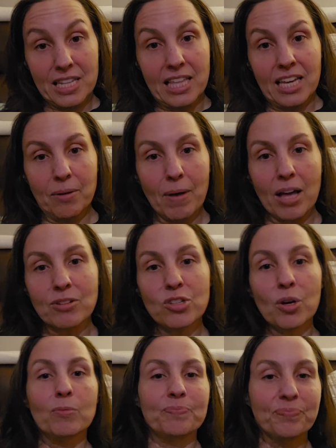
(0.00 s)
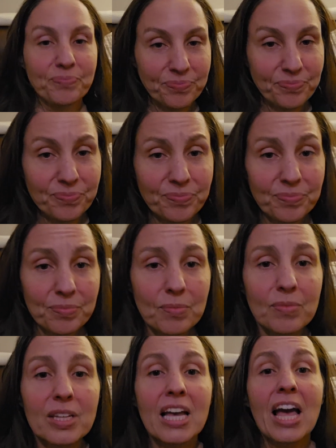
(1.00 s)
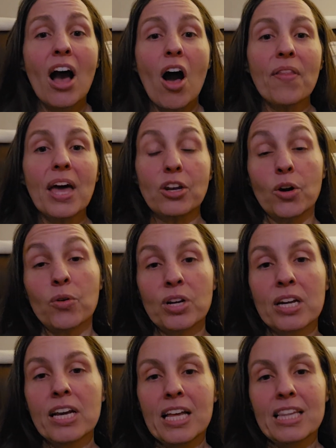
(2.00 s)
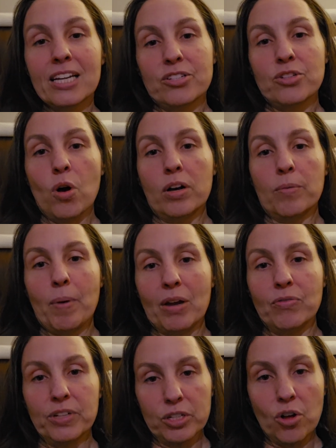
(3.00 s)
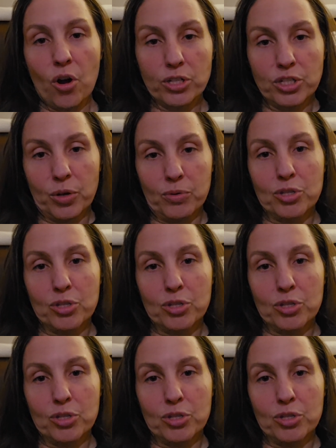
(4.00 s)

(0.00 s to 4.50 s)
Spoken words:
think about. So on that note, let's talk about fetal heart tone.